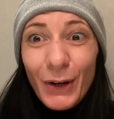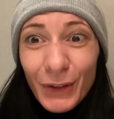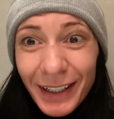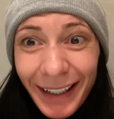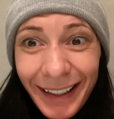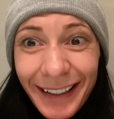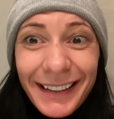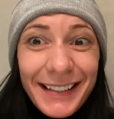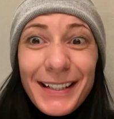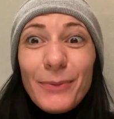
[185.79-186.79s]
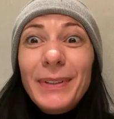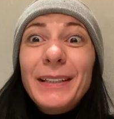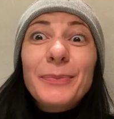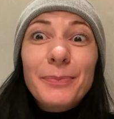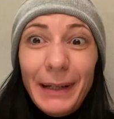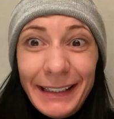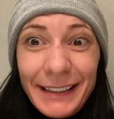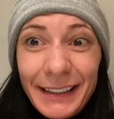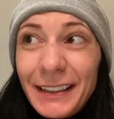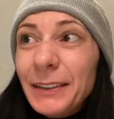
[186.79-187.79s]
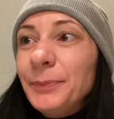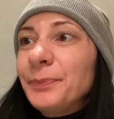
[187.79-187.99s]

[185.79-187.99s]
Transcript: Okay, a little bit better.